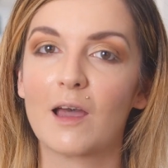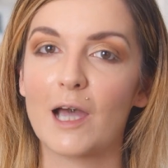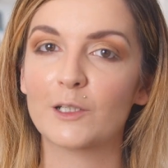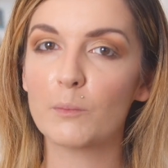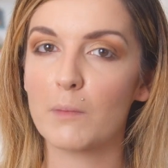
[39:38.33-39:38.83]

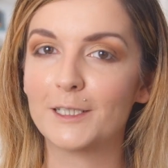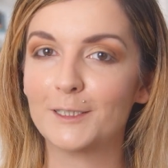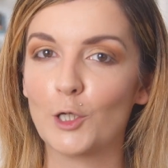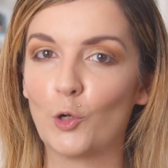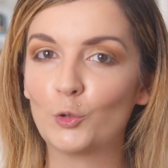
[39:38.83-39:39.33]
I don't mind
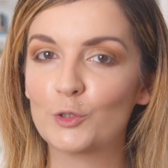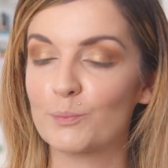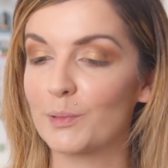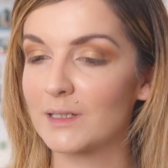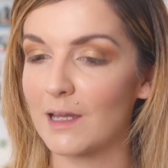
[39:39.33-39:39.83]
gold,
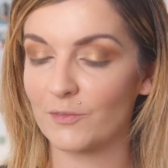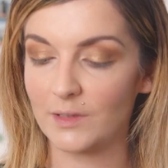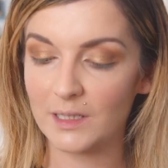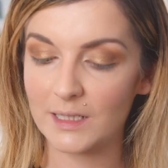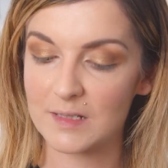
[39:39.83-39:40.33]
but I
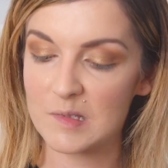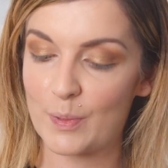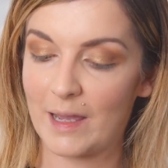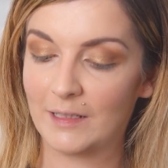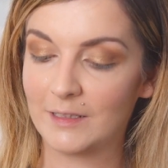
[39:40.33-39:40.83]
feel like this
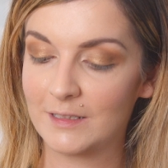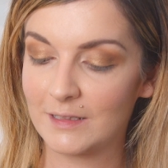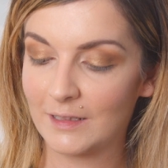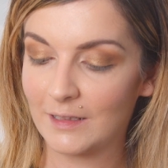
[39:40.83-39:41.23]
palette